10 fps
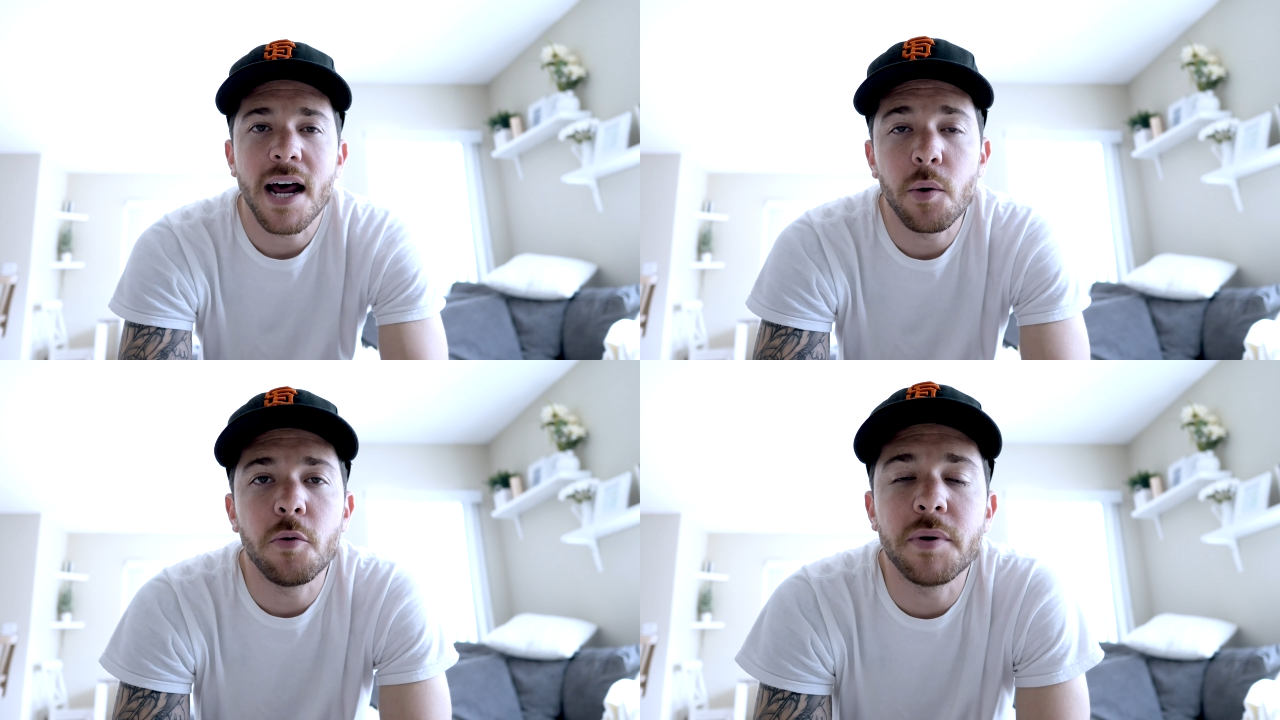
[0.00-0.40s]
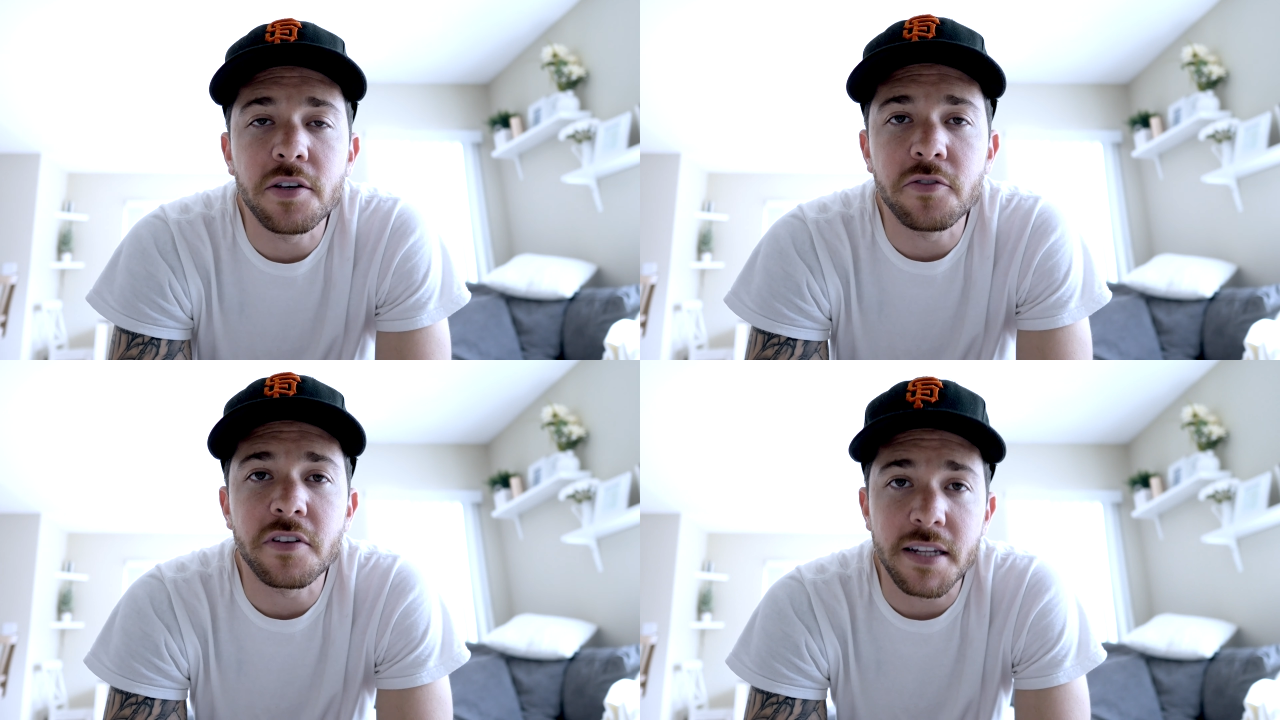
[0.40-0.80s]
I will be
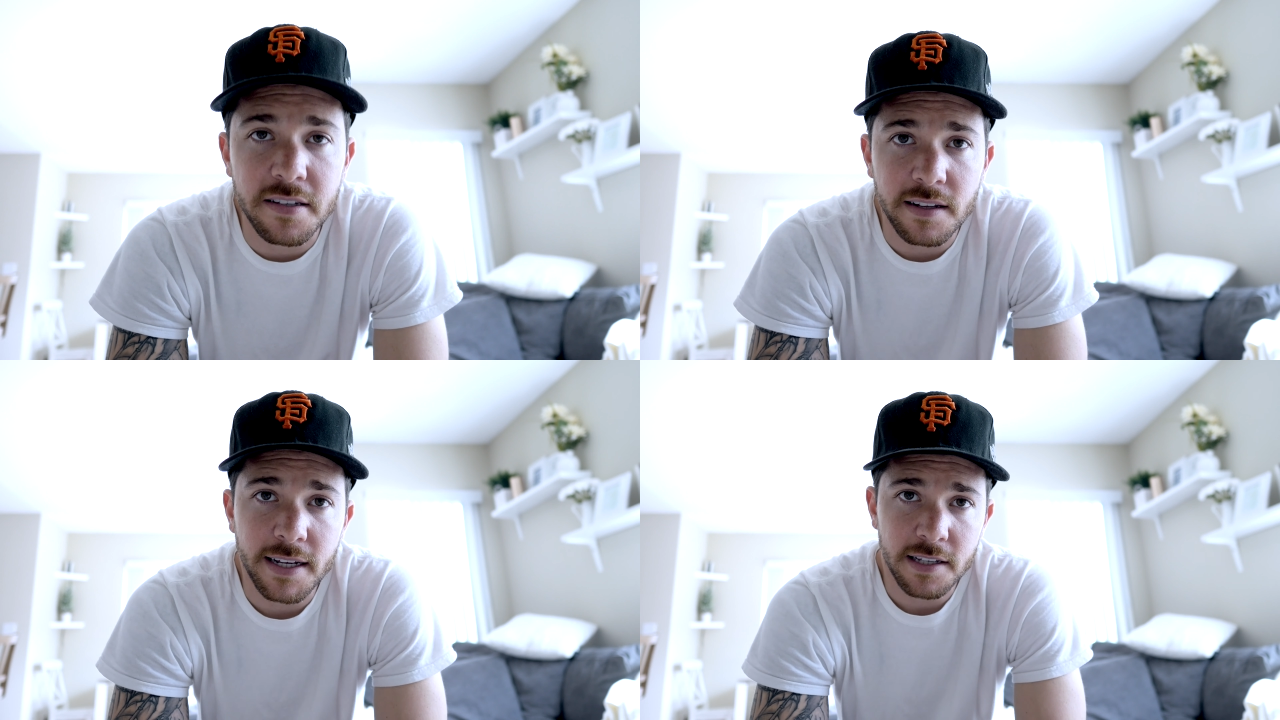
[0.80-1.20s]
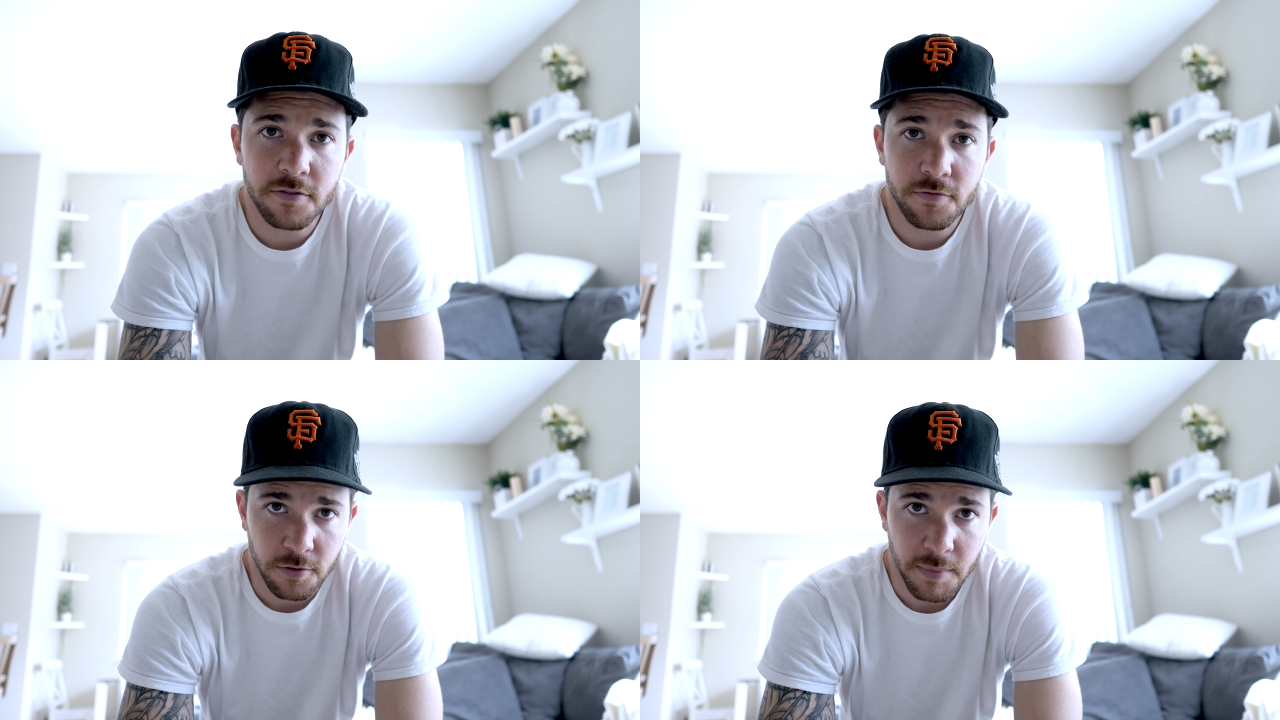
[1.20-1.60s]
using this lens
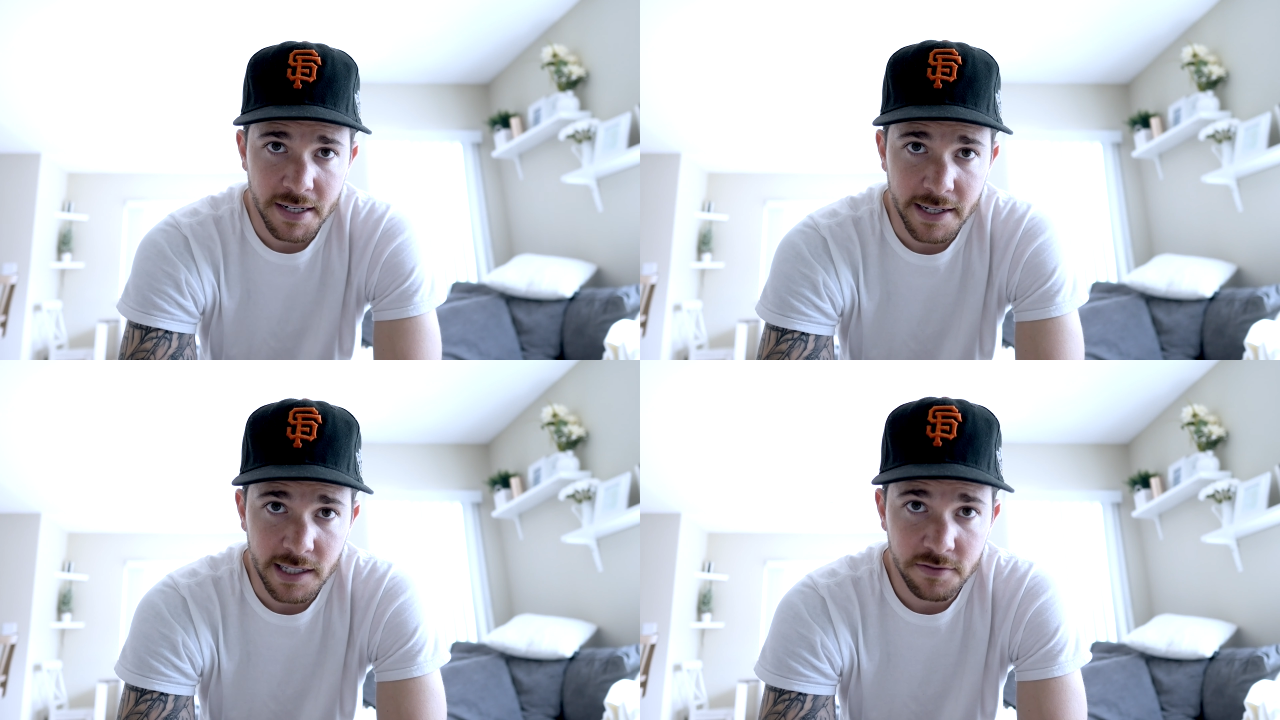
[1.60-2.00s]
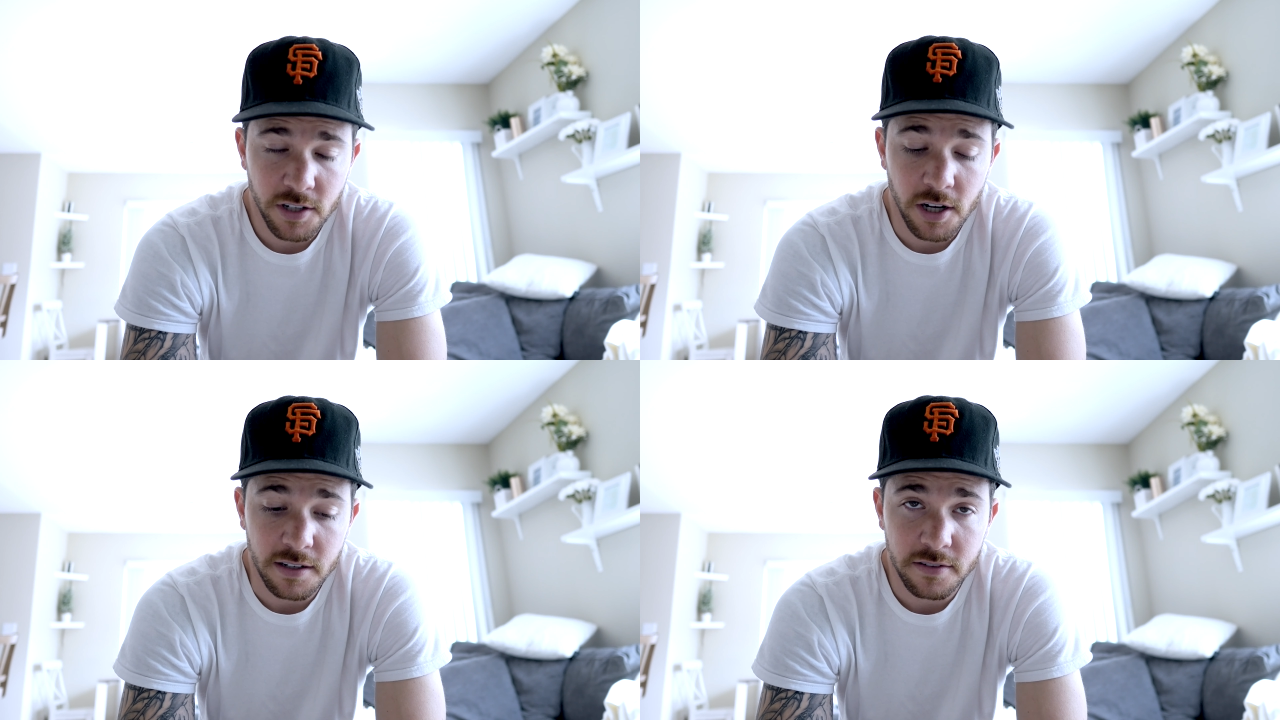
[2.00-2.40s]
for my daily
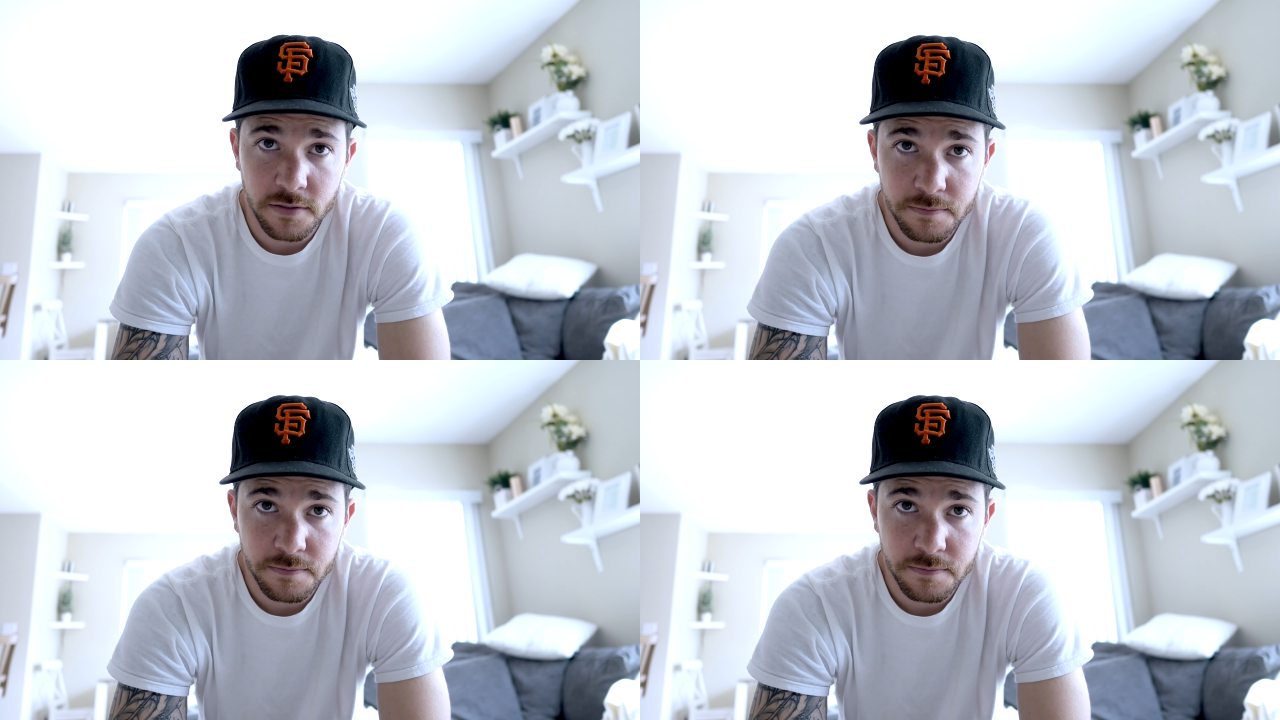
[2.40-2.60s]
vlogs.